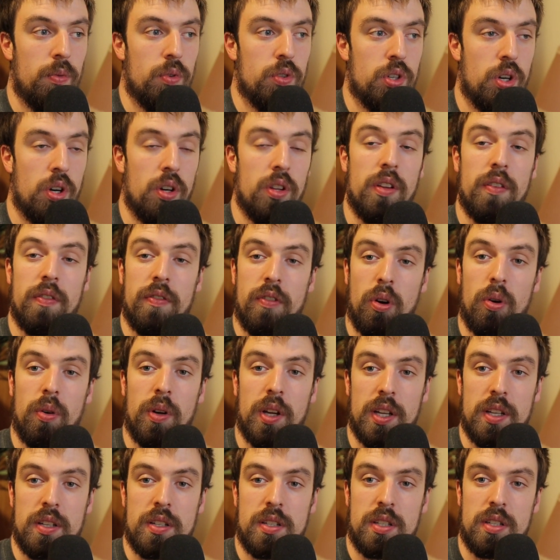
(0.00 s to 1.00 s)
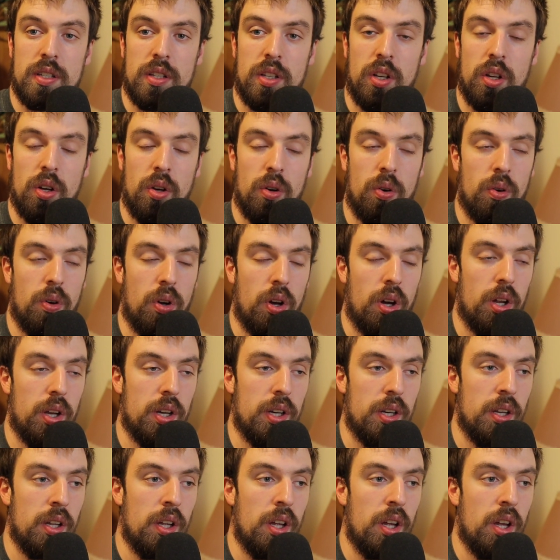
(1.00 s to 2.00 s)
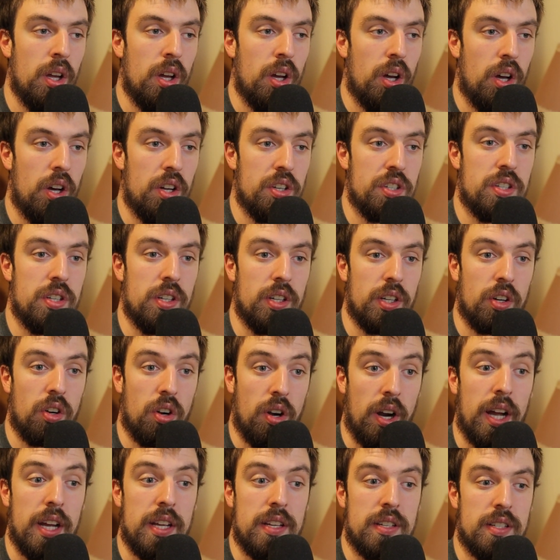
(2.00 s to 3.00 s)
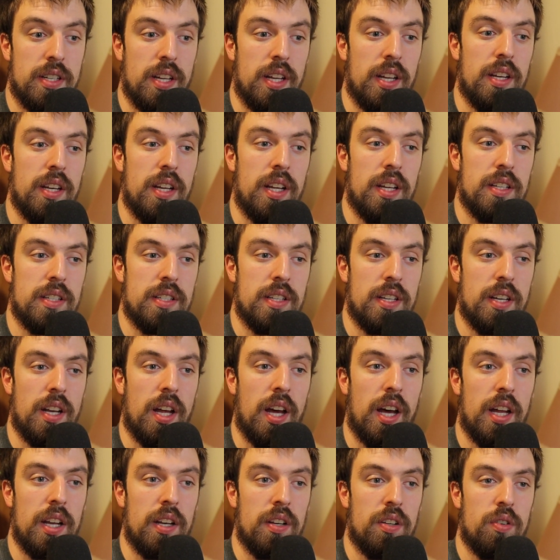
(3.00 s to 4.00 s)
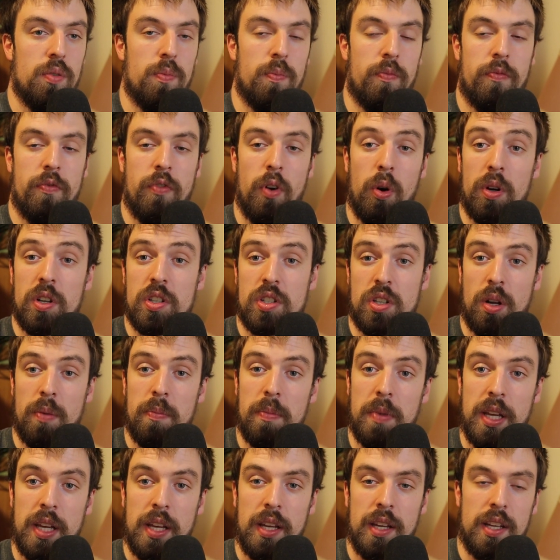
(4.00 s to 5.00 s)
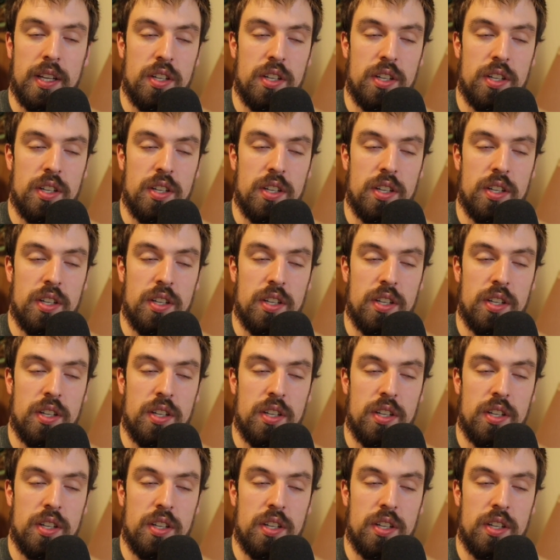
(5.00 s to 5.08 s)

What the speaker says: turn the focus, onto Christ and to not focus on me.